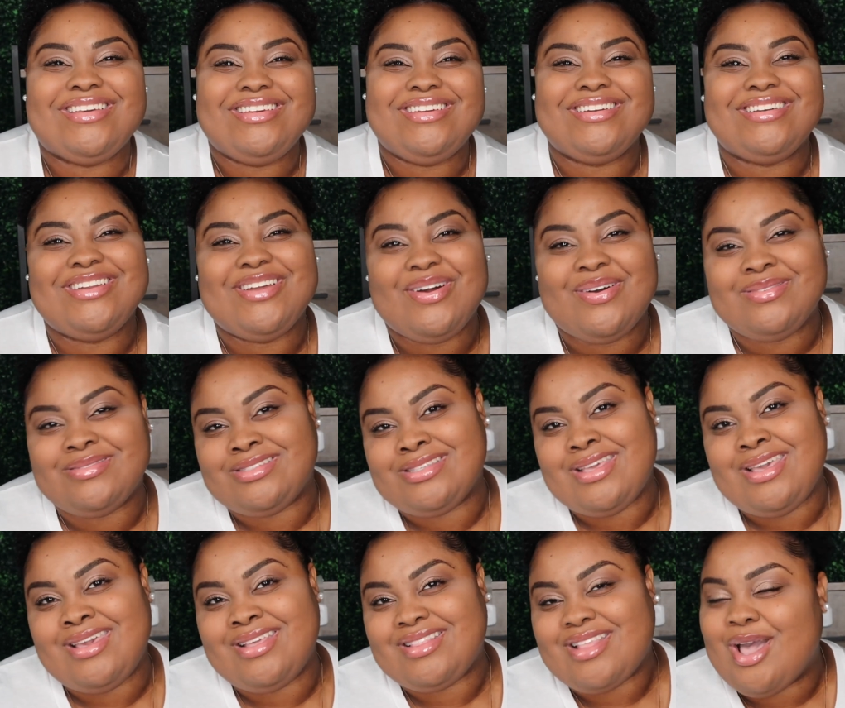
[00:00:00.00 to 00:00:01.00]
You know what I'm
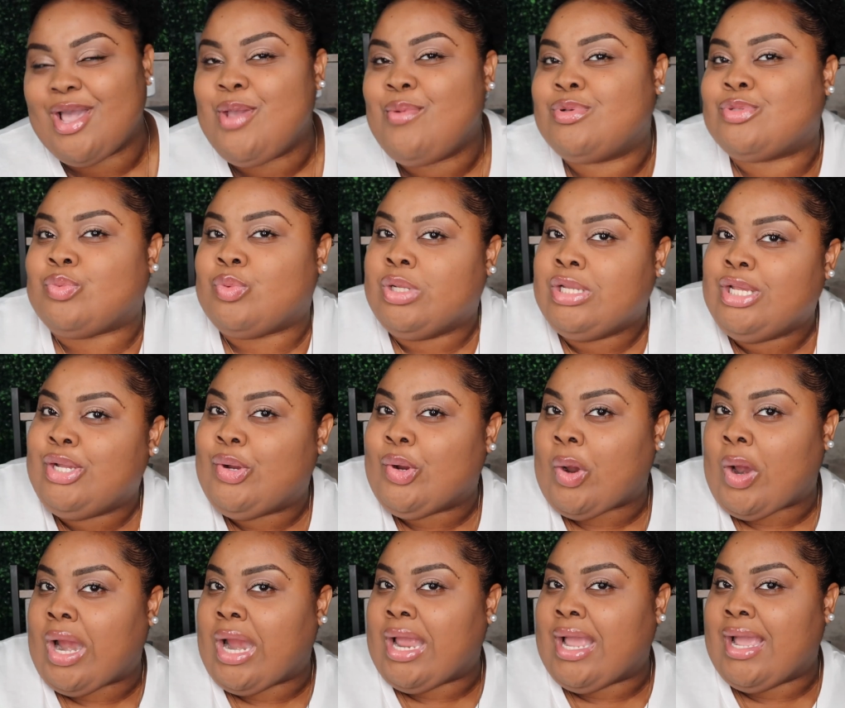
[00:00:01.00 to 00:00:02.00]
saying? Thought he was really
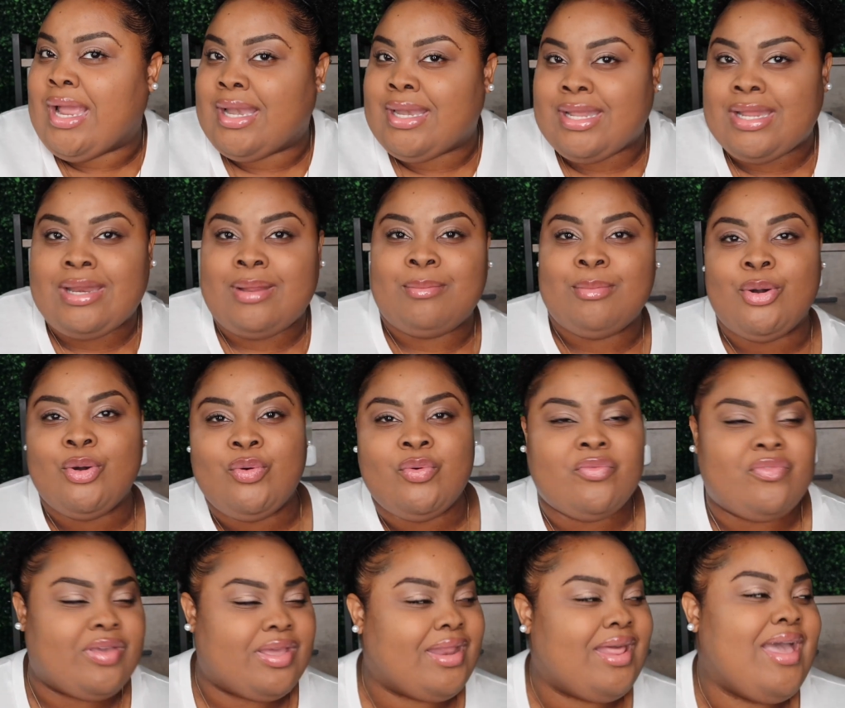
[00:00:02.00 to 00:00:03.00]
grinding and
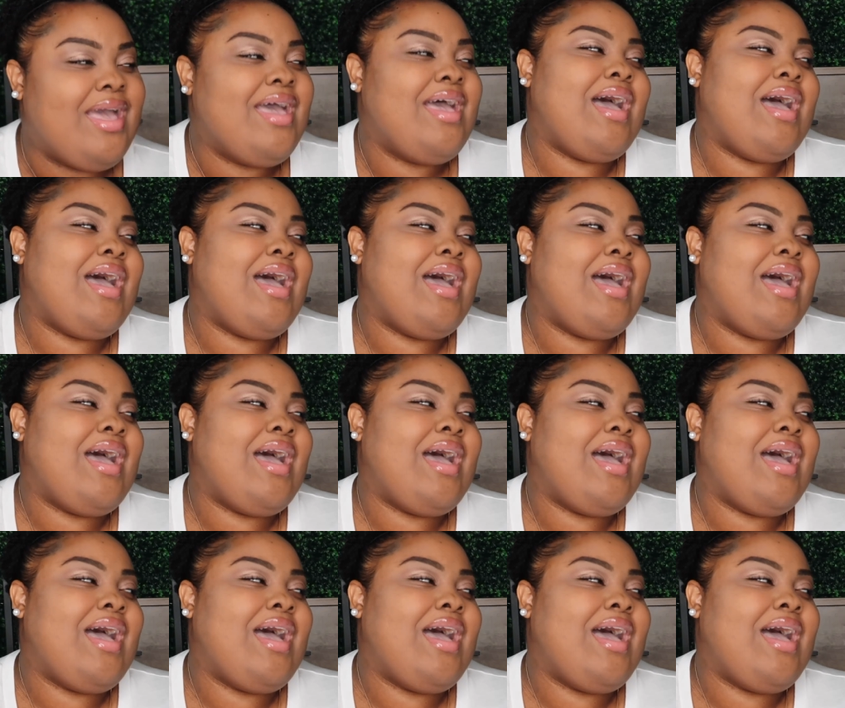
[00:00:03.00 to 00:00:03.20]
moving.